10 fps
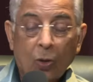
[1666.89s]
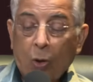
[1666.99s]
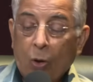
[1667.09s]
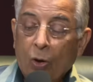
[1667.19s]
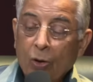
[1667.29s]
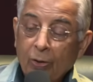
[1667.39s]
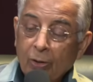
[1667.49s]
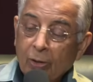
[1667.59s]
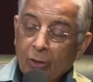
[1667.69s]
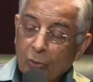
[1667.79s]
Or
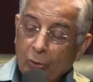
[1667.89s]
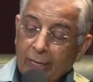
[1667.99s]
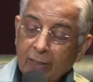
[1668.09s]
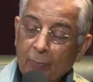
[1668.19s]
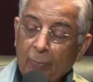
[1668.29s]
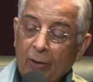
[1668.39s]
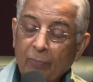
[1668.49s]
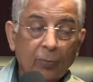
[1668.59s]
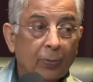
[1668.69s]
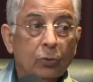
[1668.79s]
you had the
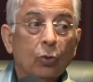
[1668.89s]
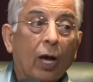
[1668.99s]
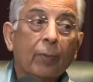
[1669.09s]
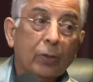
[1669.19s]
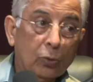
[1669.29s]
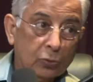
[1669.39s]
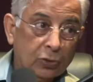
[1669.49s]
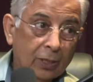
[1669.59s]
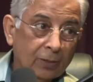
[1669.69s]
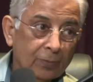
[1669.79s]
power, but you abused
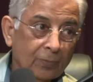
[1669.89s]
it.